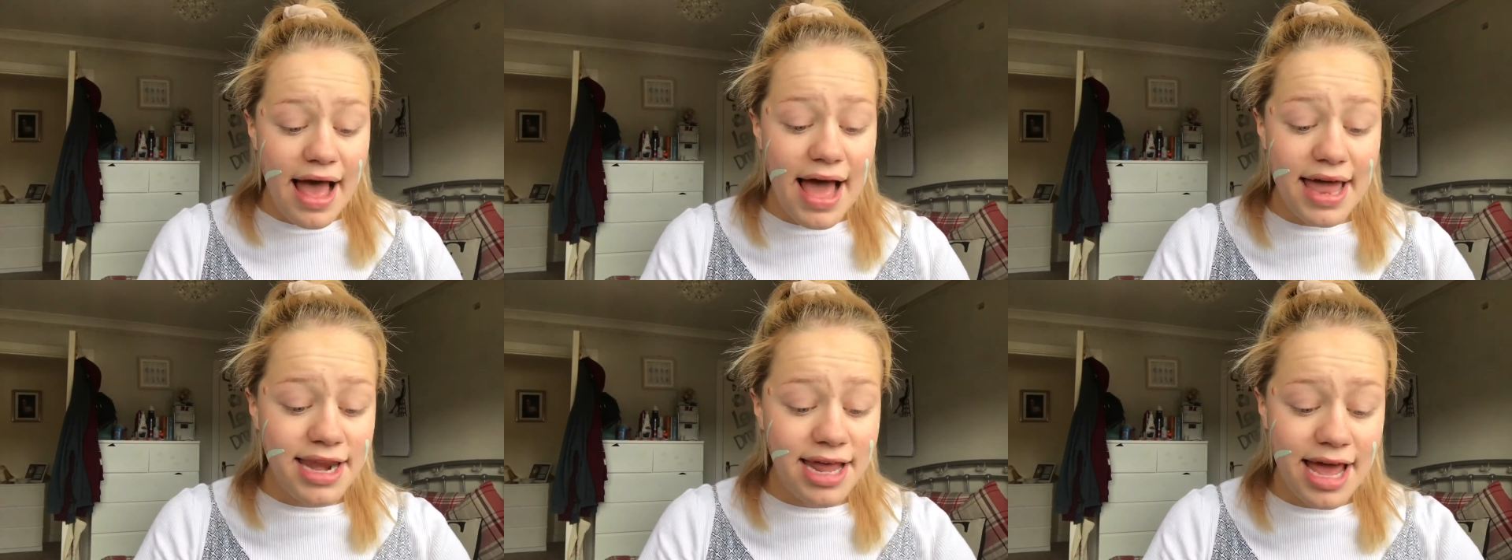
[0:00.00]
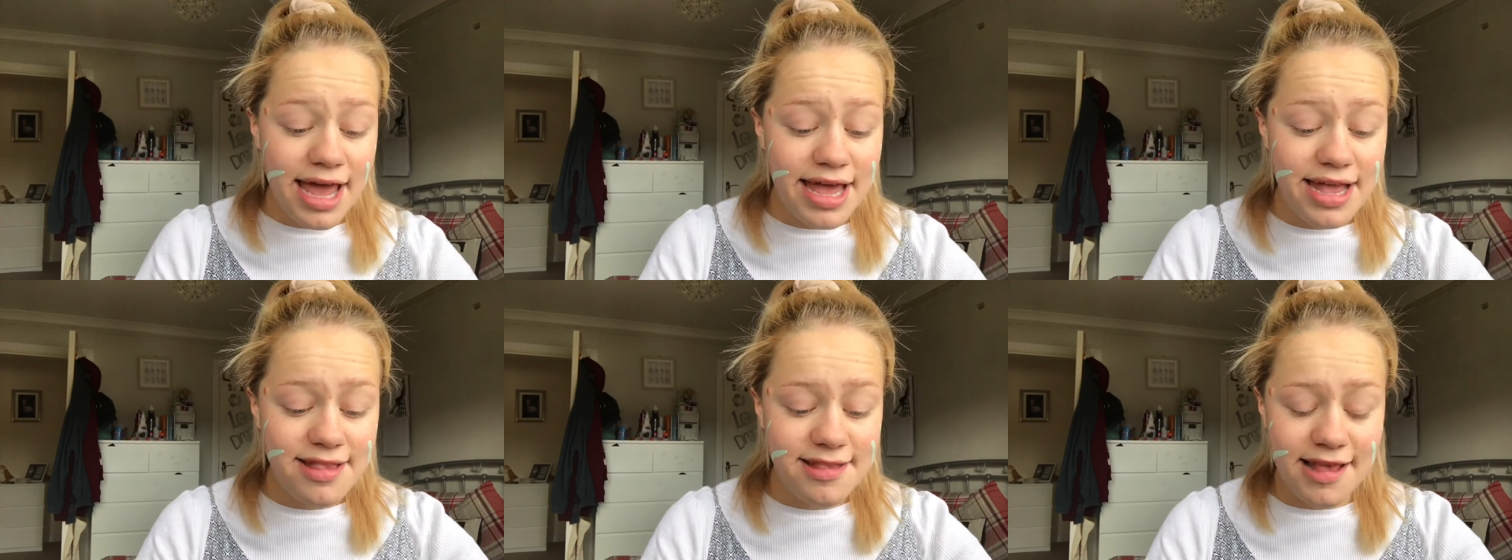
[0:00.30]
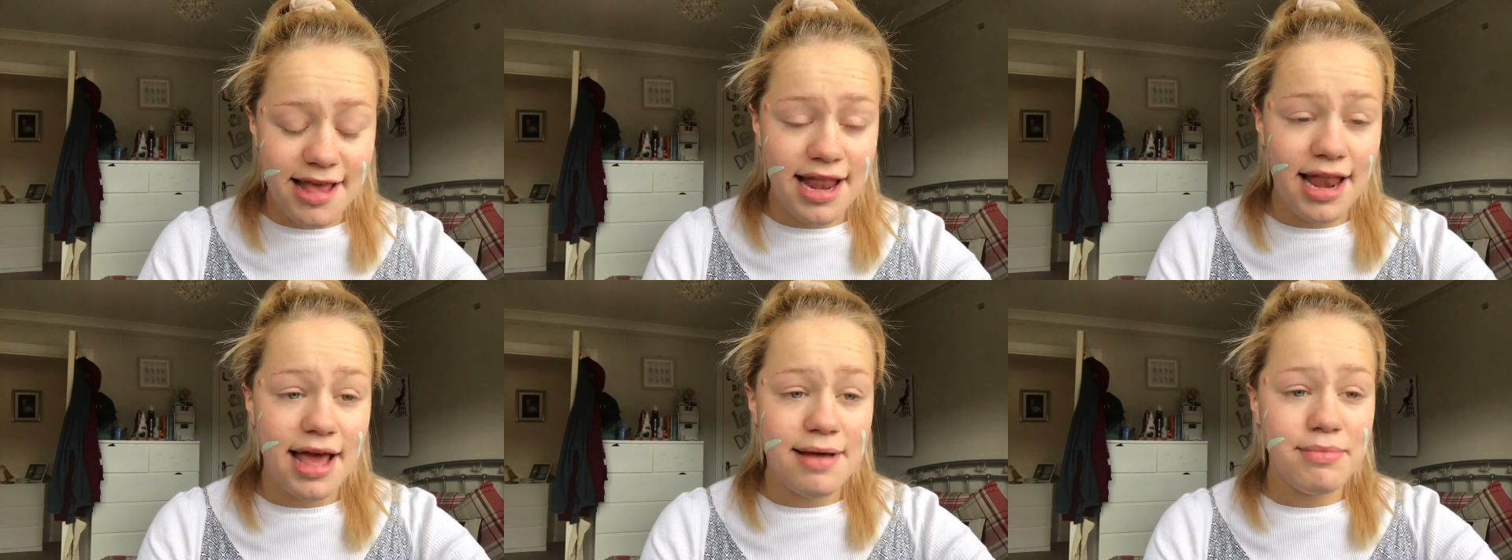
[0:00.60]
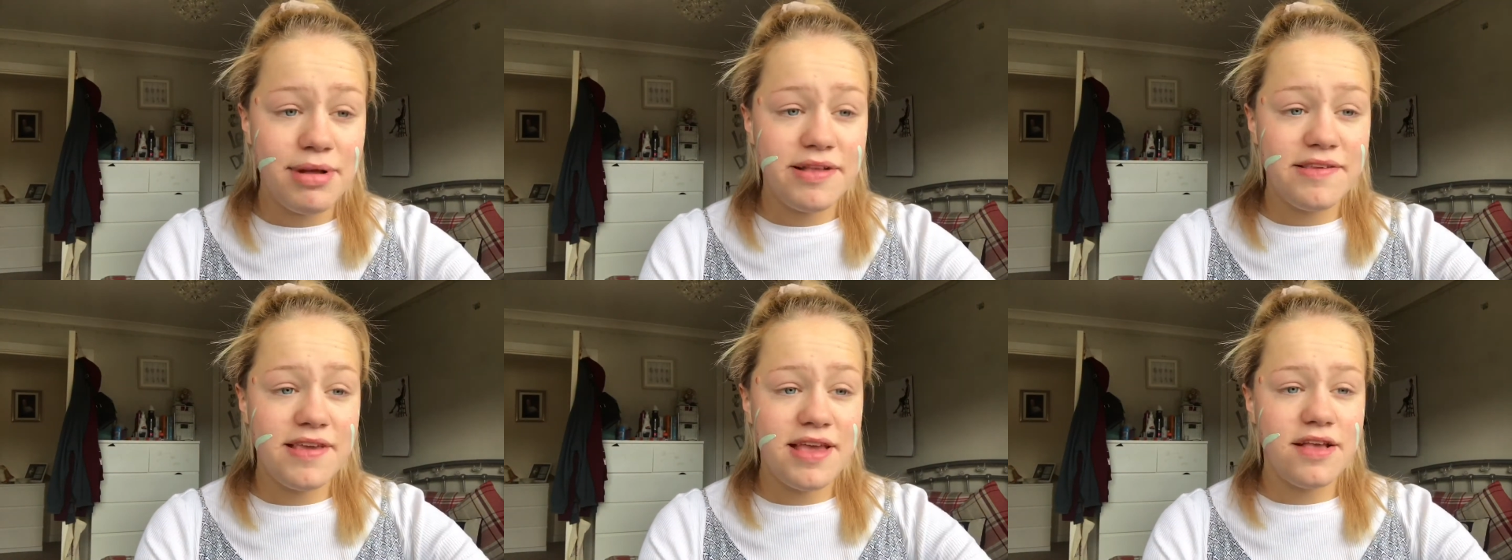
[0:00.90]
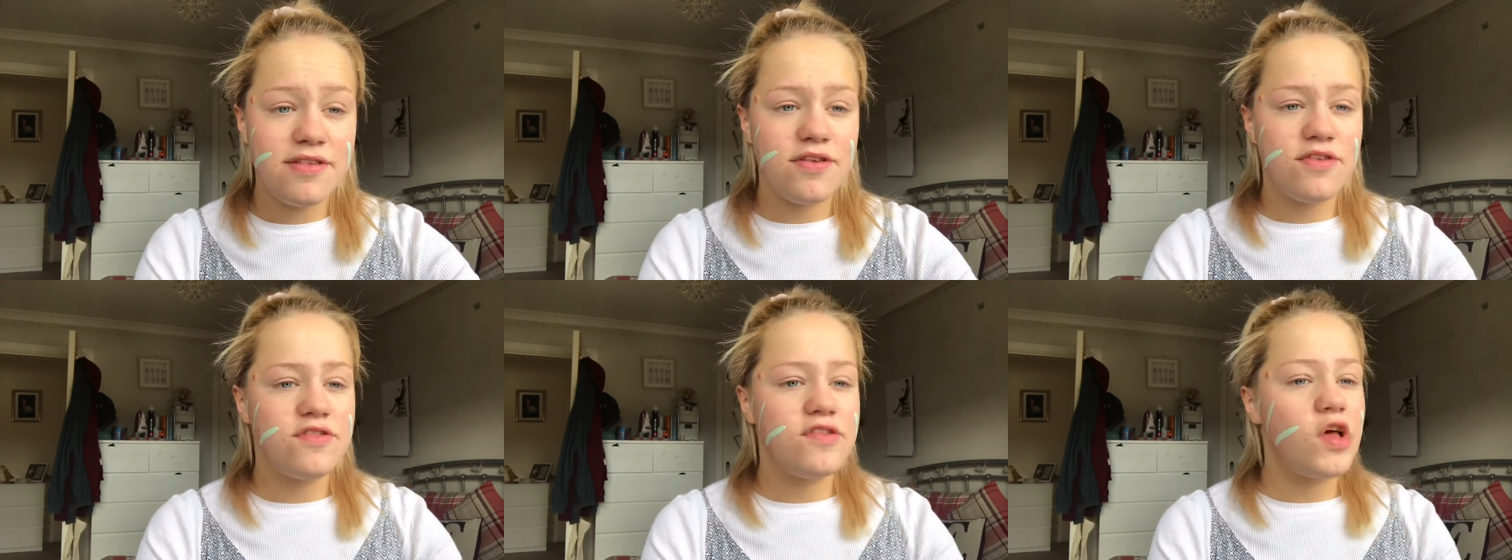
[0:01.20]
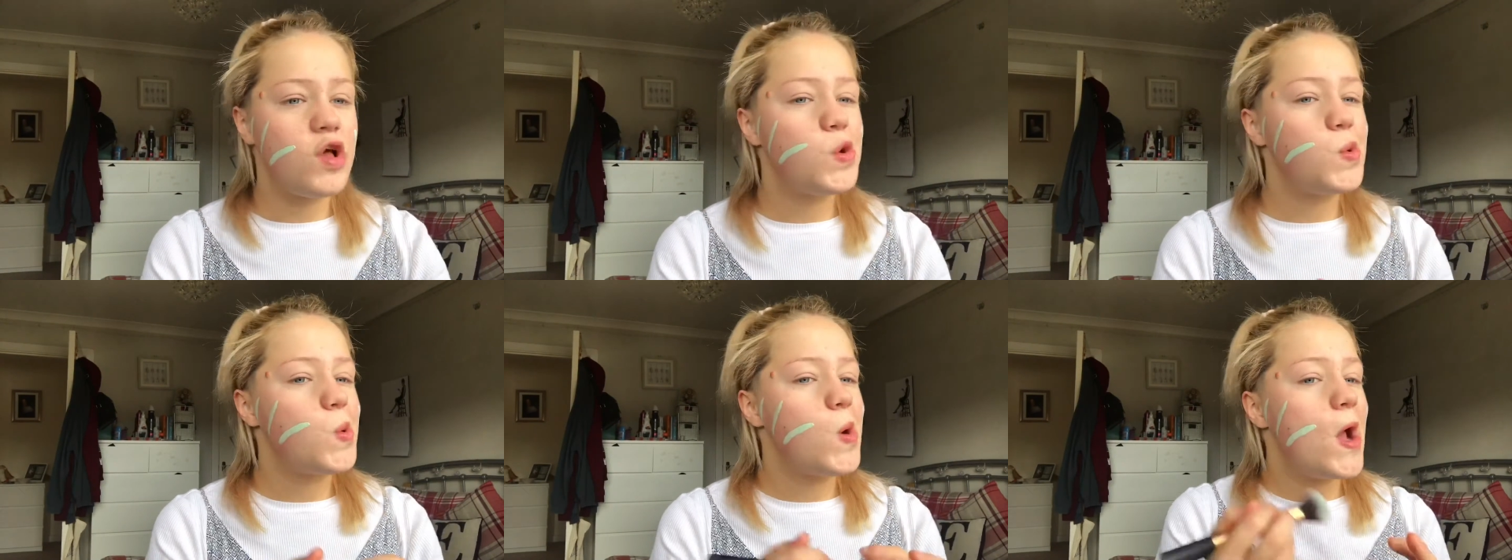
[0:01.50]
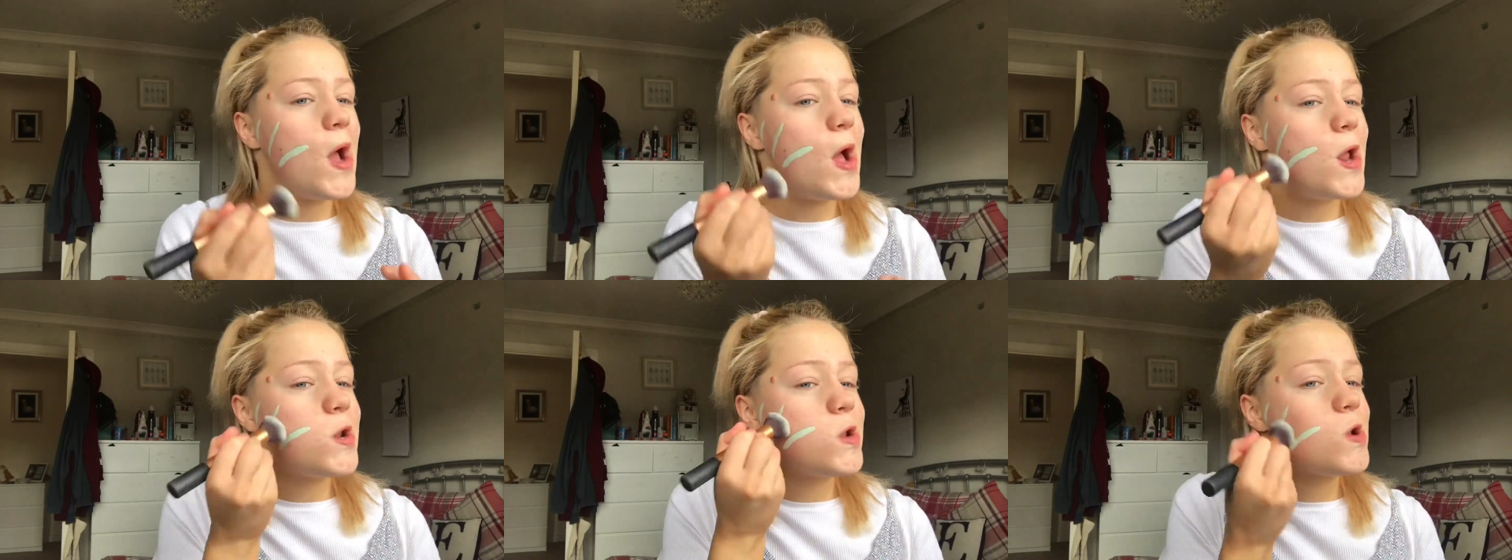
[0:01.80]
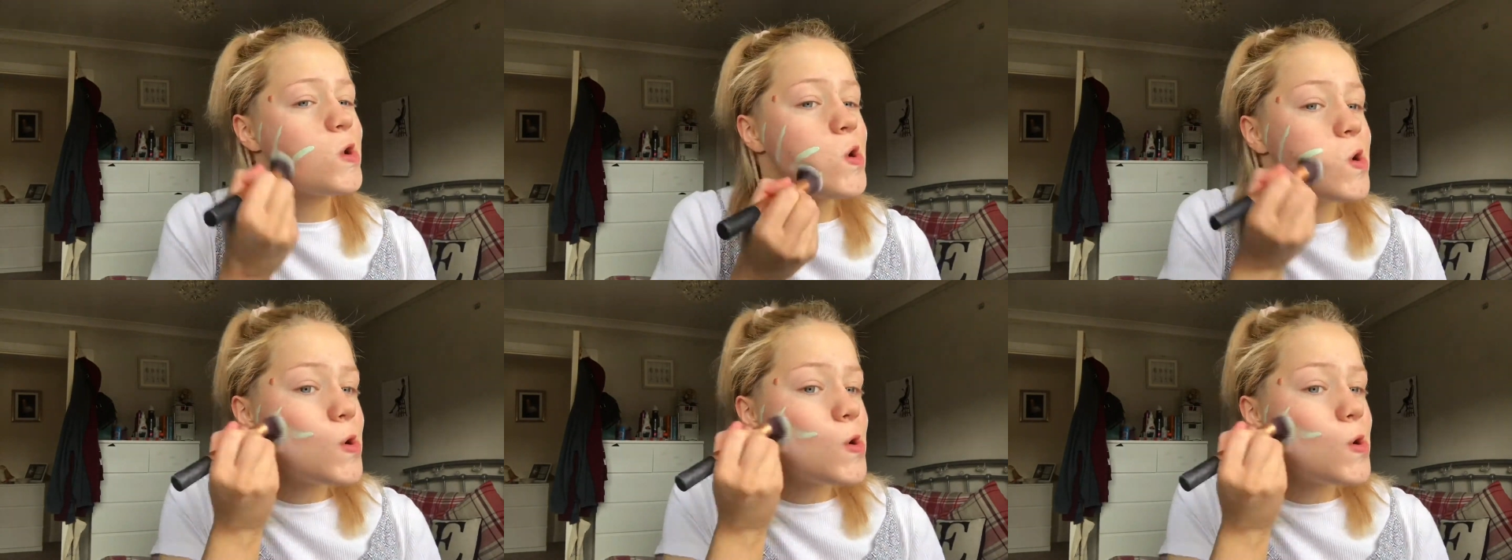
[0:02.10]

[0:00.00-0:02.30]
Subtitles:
and I hate it. Like my cheeks are so red.